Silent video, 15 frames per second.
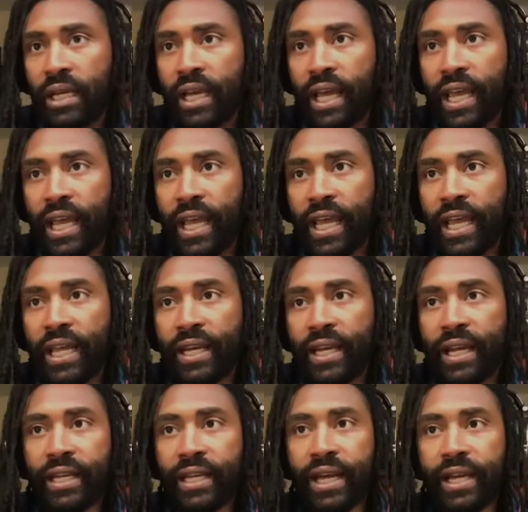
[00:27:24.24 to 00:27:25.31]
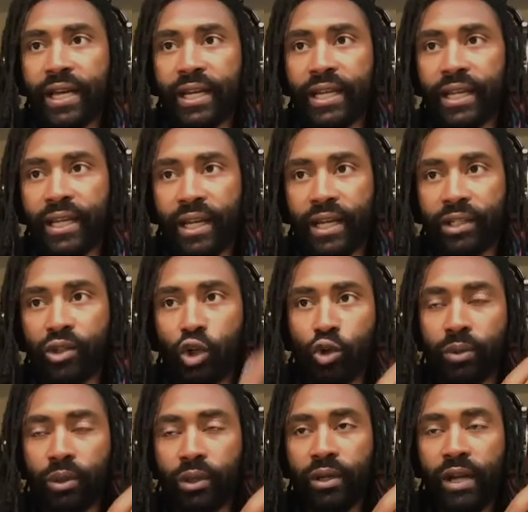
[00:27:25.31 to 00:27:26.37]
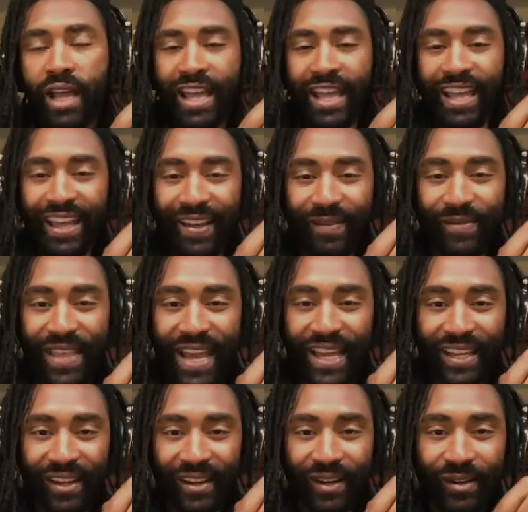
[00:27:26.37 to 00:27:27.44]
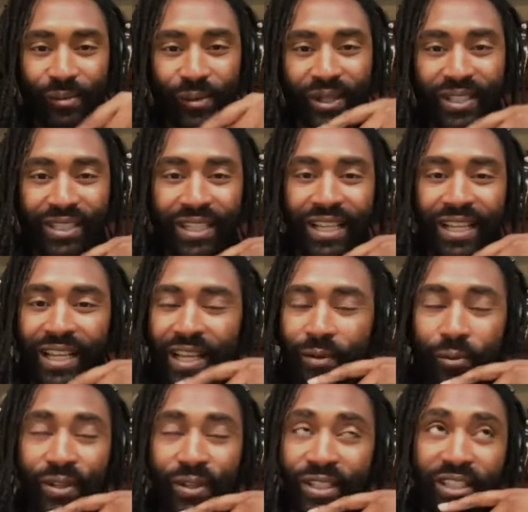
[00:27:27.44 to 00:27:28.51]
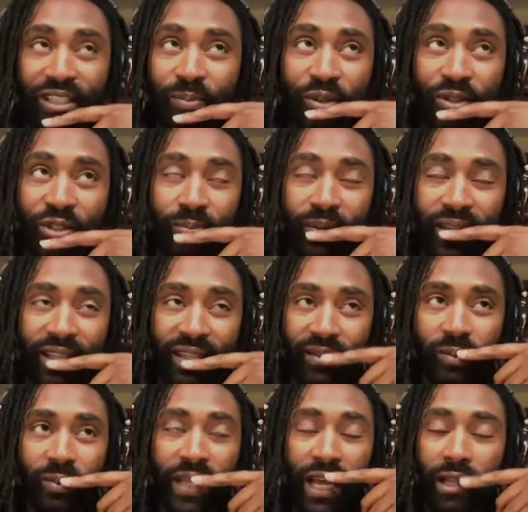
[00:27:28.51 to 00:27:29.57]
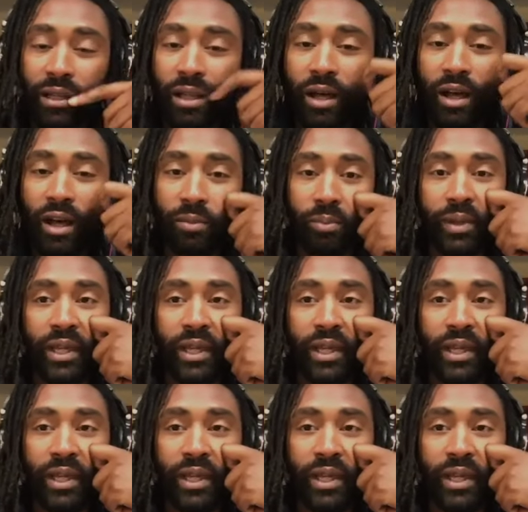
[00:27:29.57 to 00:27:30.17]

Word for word: And I got it in October of that year, which wasn't supposed to be that long,